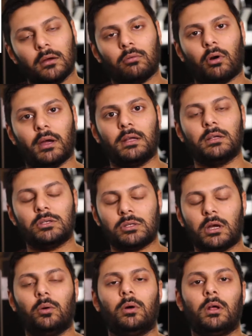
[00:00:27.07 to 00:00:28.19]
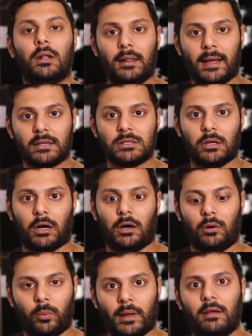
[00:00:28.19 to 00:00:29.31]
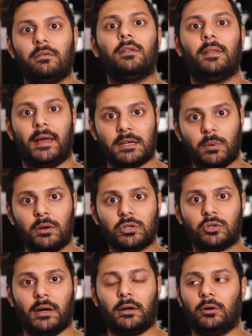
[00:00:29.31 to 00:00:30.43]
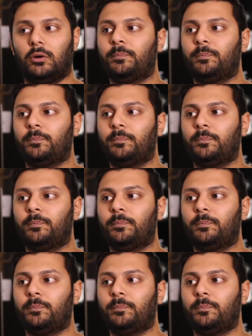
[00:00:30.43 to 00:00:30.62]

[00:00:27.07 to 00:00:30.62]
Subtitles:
Right, so let's start with the exposure triangle.